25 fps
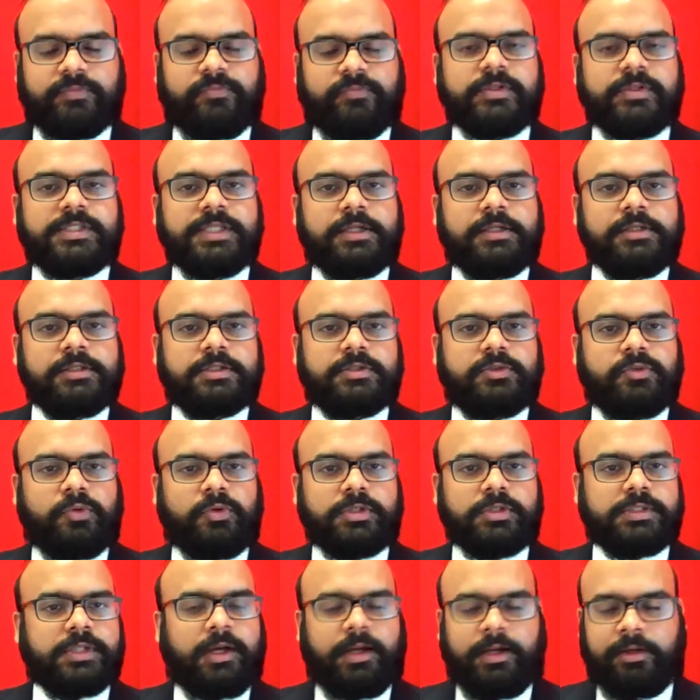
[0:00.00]
physical
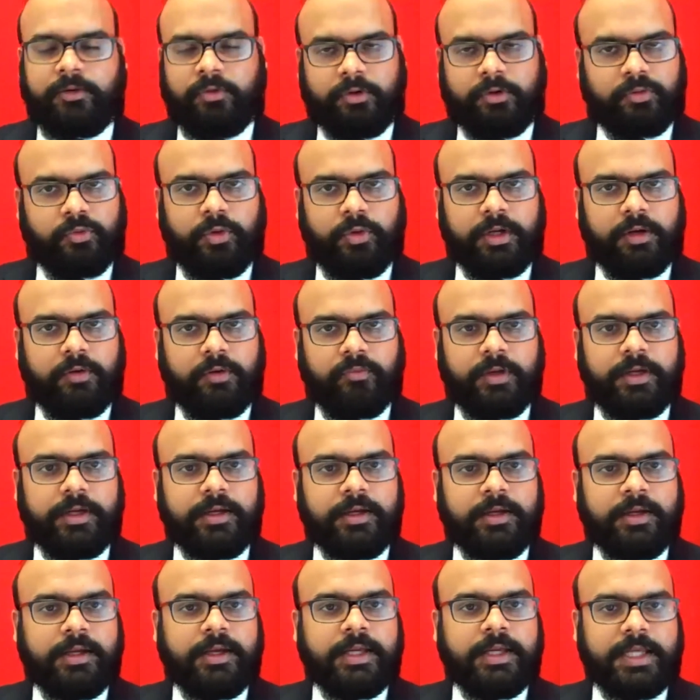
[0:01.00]
stores are not going
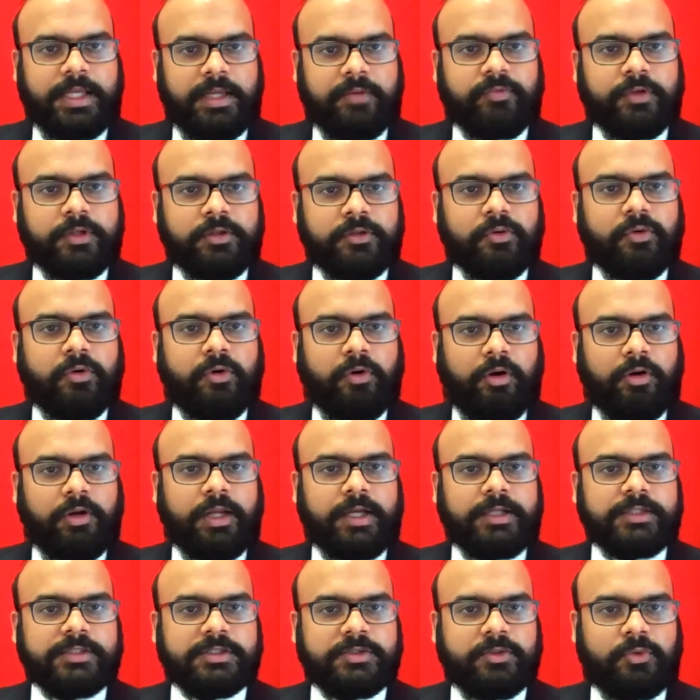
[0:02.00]
away even though
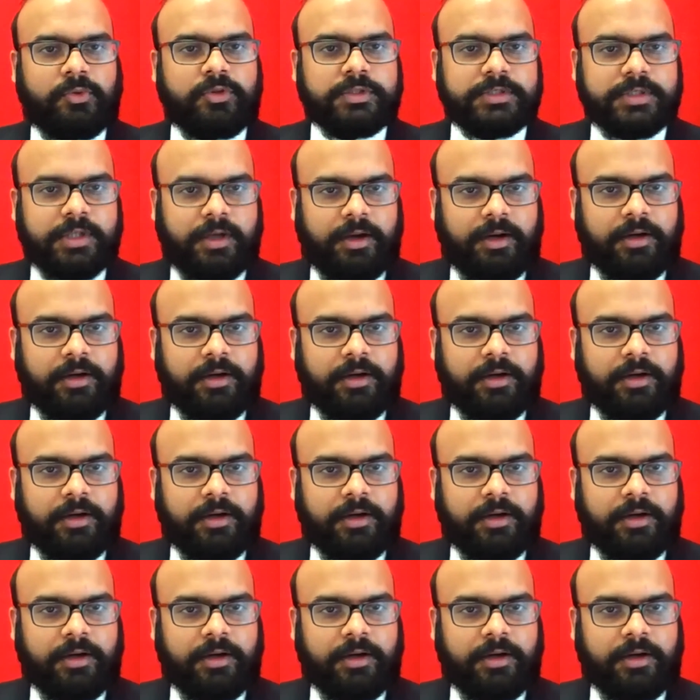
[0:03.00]
online stores